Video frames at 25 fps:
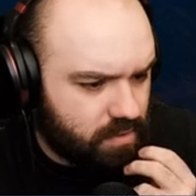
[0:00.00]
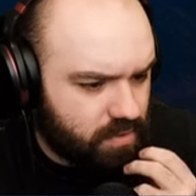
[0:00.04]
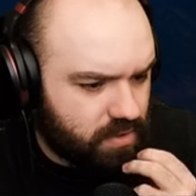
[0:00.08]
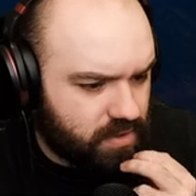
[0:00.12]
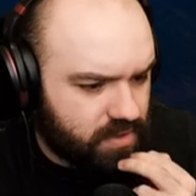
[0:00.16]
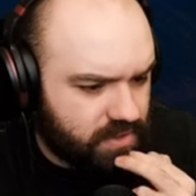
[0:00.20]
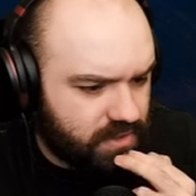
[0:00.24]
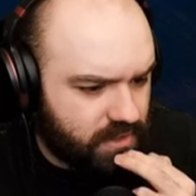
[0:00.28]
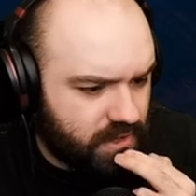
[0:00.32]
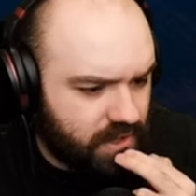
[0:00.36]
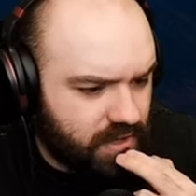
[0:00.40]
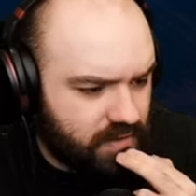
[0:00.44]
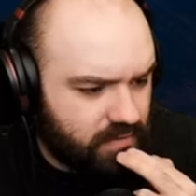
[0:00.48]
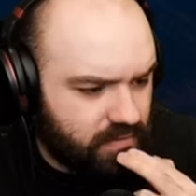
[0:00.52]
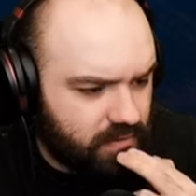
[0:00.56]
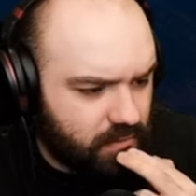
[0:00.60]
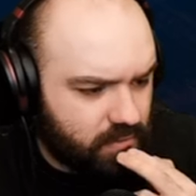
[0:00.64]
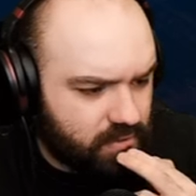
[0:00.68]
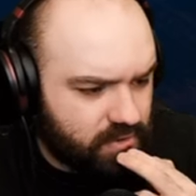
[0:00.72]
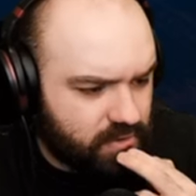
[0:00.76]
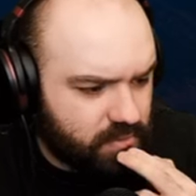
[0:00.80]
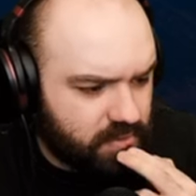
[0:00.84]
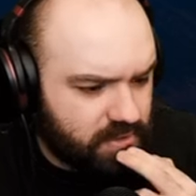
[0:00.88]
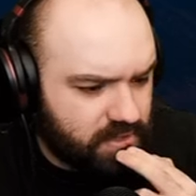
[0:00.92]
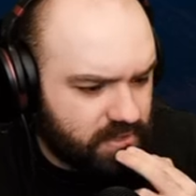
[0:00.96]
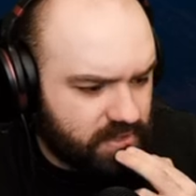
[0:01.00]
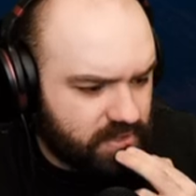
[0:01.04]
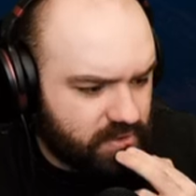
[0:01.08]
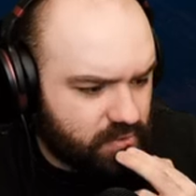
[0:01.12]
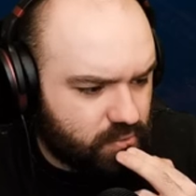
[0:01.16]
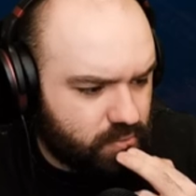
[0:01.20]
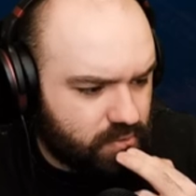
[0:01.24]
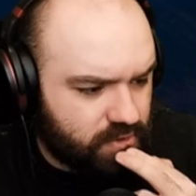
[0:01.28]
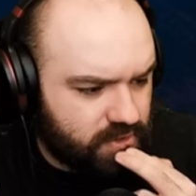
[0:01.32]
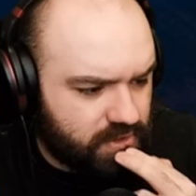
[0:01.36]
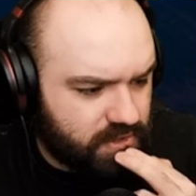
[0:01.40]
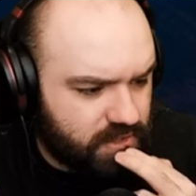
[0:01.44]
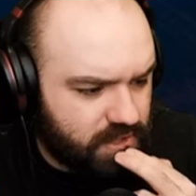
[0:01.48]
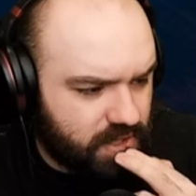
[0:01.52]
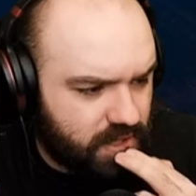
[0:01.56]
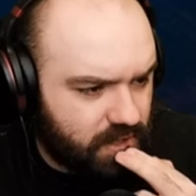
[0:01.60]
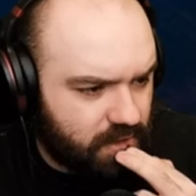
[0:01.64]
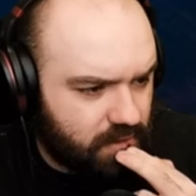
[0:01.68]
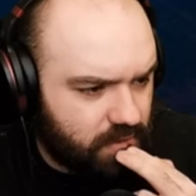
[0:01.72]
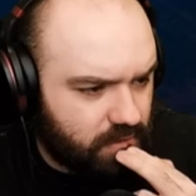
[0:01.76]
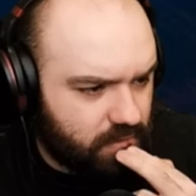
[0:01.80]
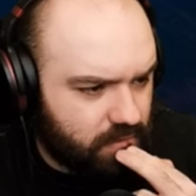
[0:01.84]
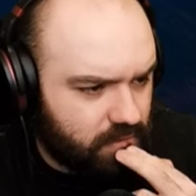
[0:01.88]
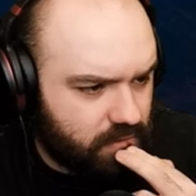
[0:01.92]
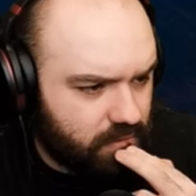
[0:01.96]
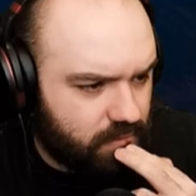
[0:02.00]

He's leaving, which means he's almost dead.